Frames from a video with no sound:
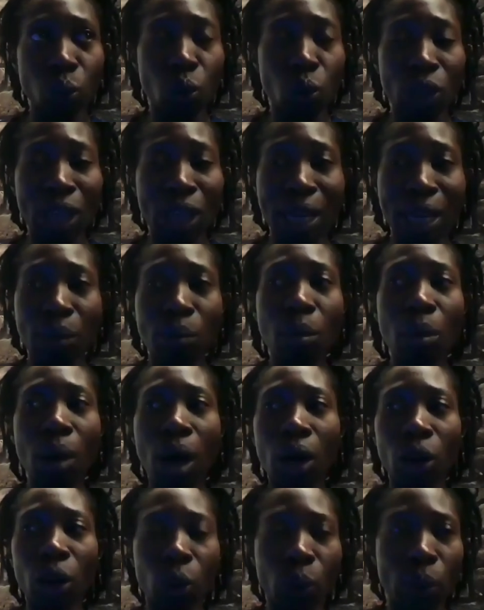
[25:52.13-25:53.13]
will then
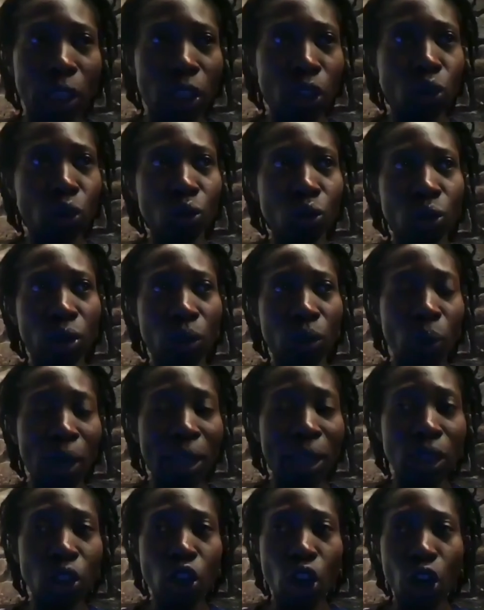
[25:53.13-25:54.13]
mark where
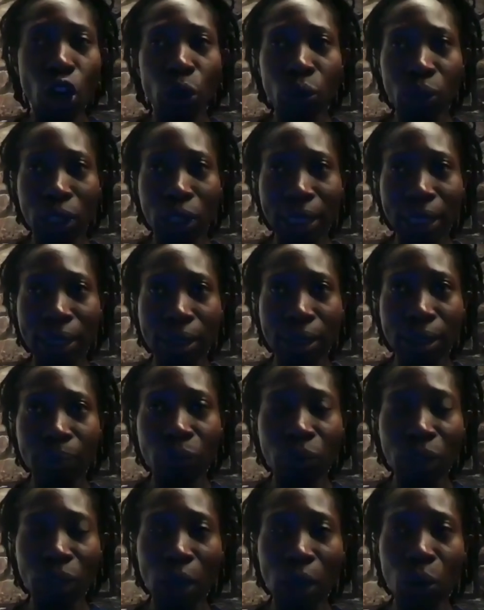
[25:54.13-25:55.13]
the node is.
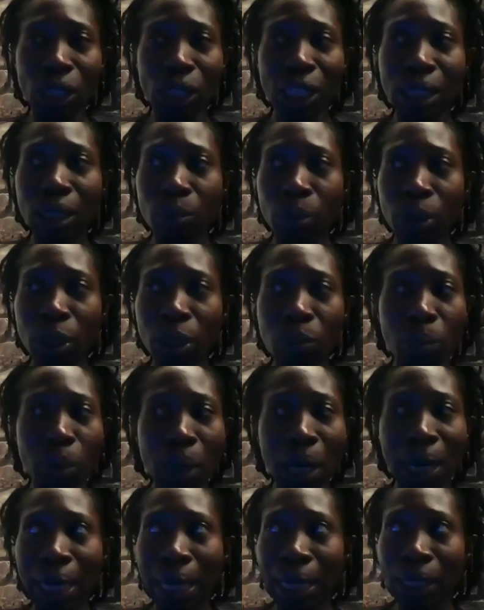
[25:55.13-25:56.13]
It'll either be
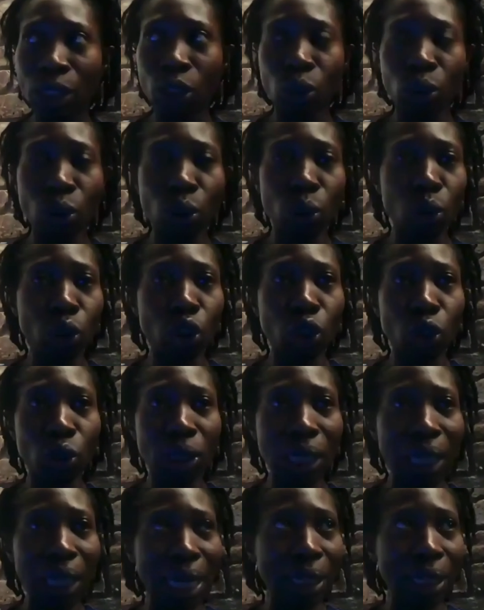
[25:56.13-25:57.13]
bilateral or
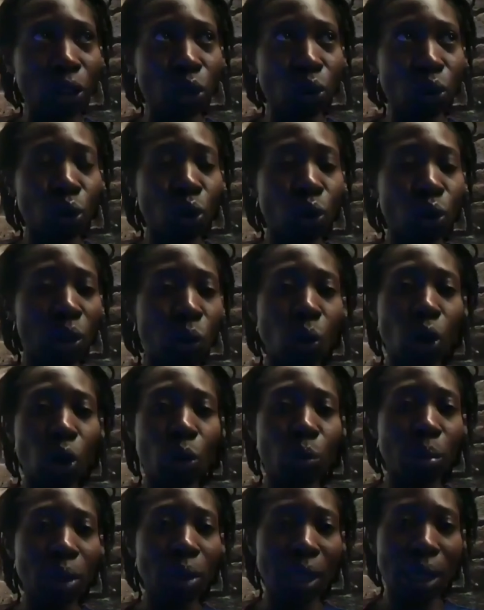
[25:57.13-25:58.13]
unilateral, or it
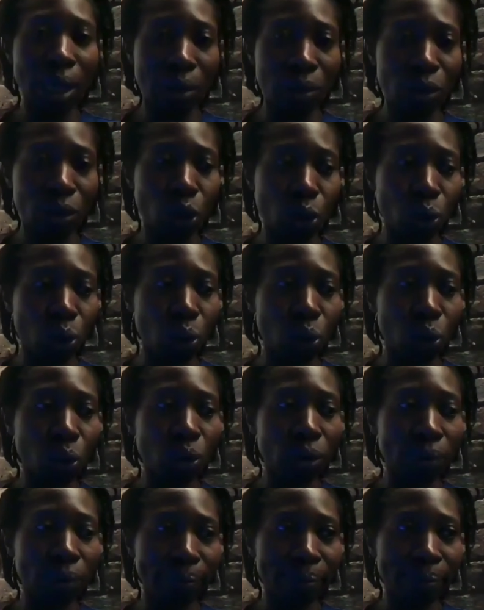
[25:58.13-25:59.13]
won't be there at
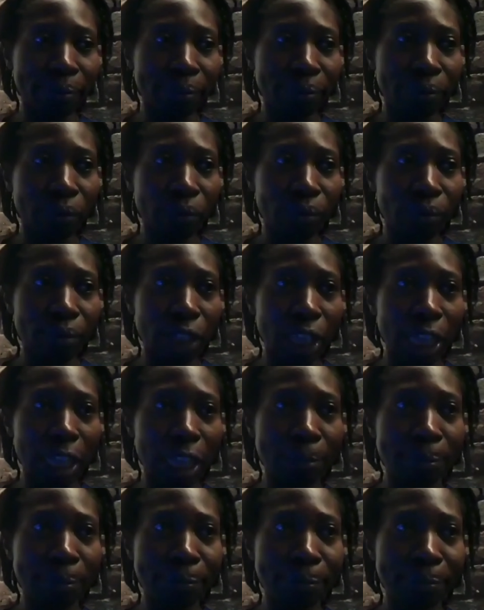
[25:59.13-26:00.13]
all. Yeah?